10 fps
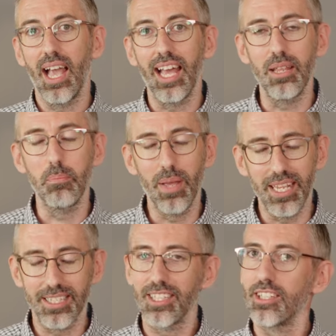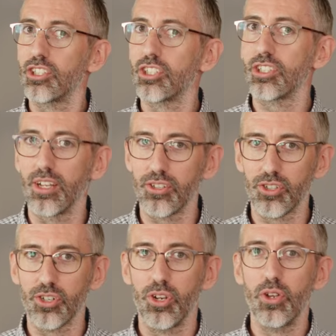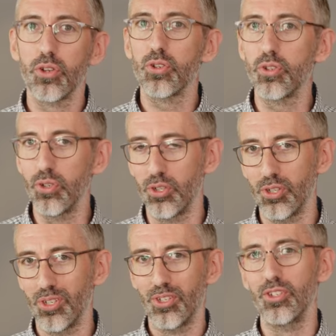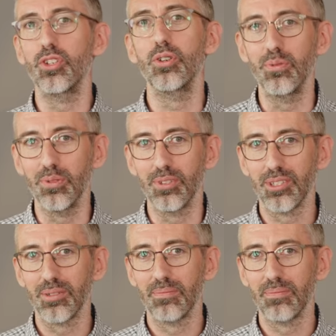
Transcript: And it makes it such good news.